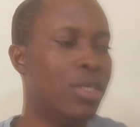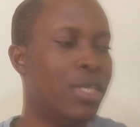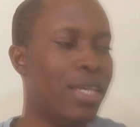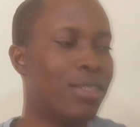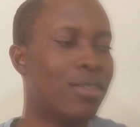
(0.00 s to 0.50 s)

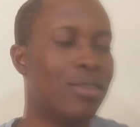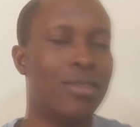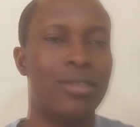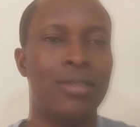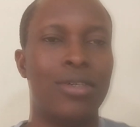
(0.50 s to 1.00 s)
Yes,
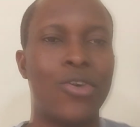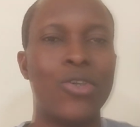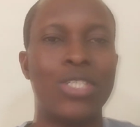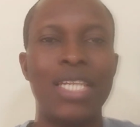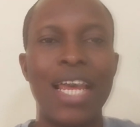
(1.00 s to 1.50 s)

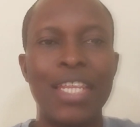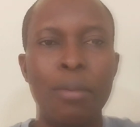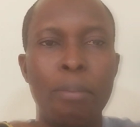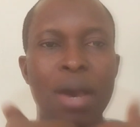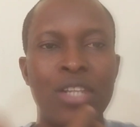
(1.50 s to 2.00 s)
Consider the
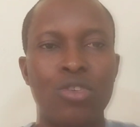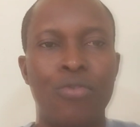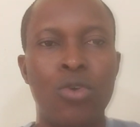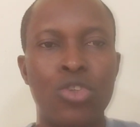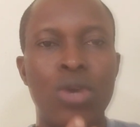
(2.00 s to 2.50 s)
impact
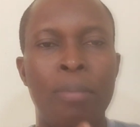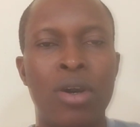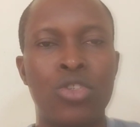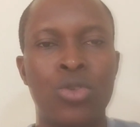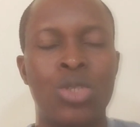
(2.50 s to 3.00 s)
of what you are
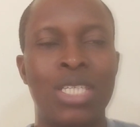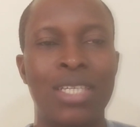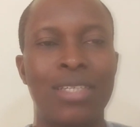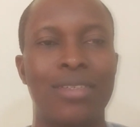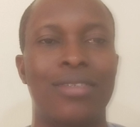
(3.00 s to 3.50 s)
about to
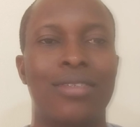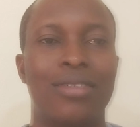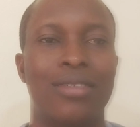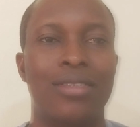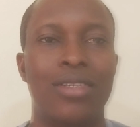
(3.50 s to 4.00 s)
say.
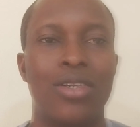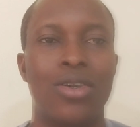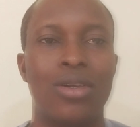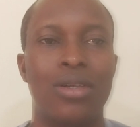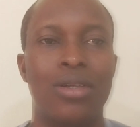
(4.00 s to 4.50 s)

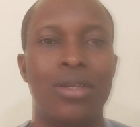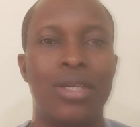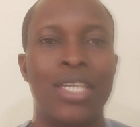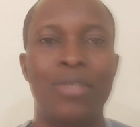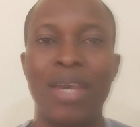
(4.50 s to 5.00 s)

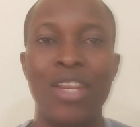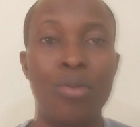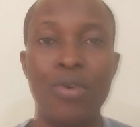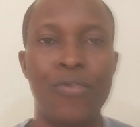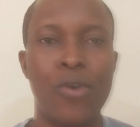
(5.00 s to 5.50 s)
It might
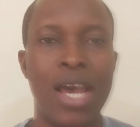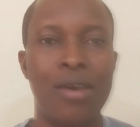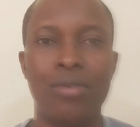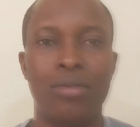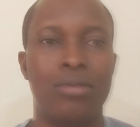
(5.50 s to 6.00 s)
not be for
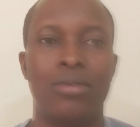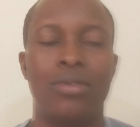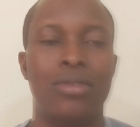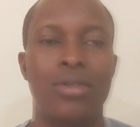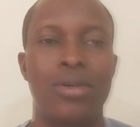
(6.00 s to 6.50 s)
now.
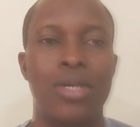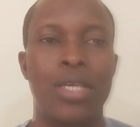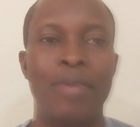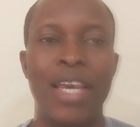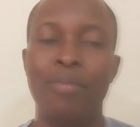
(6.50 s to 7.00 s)

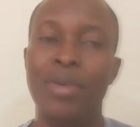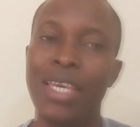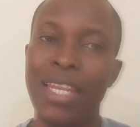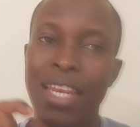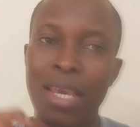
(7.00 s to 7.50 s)
It might
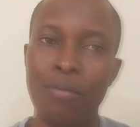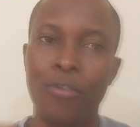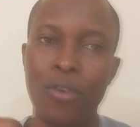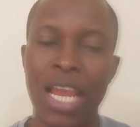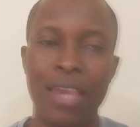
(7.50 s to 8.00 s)
be in
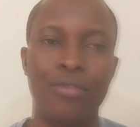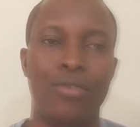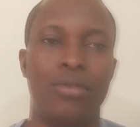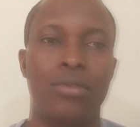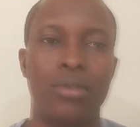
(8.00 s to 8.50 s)
them for life.